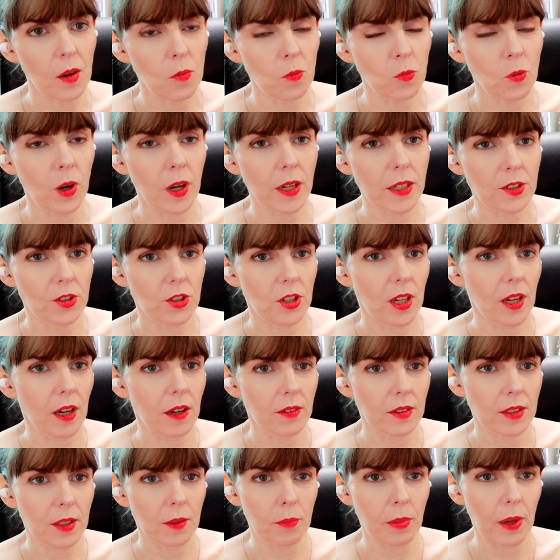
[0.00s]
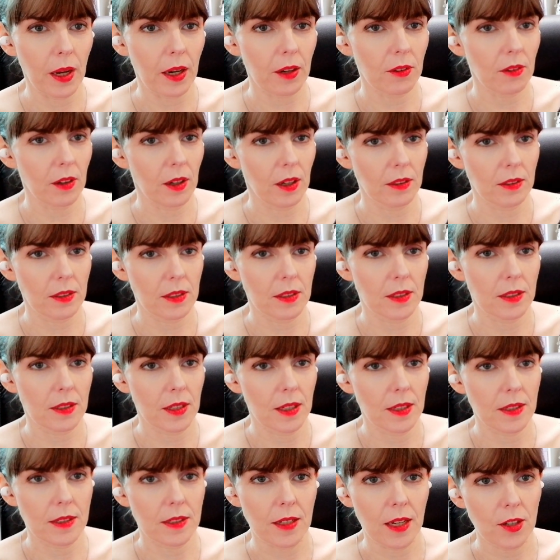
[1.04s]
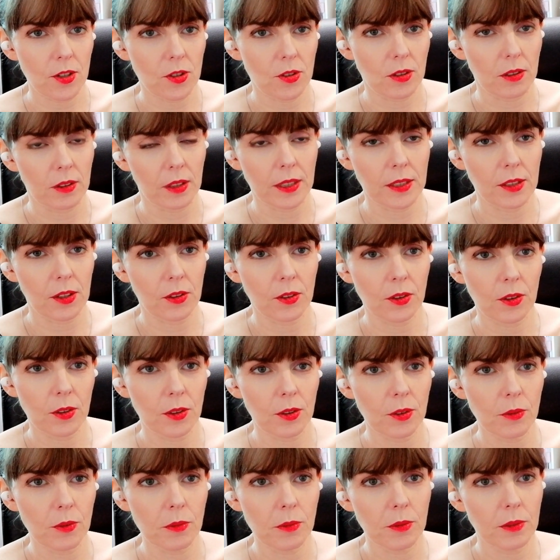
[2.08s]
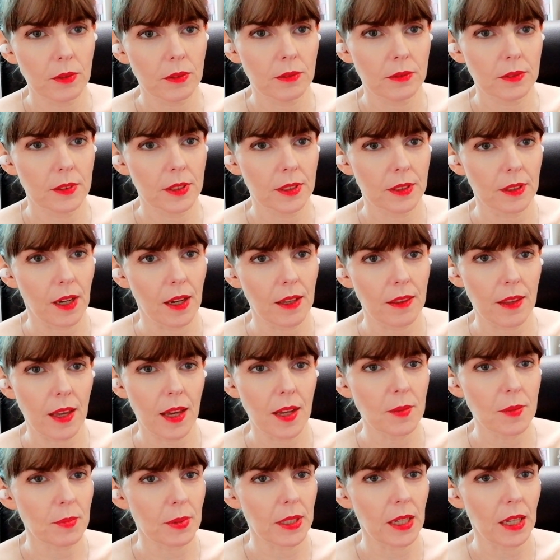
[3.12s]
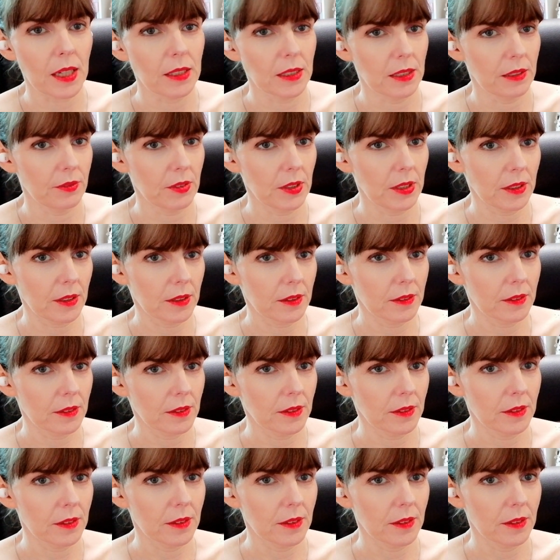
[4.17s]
That white chair in the background is sensational. I don't know who designed that, but I love it.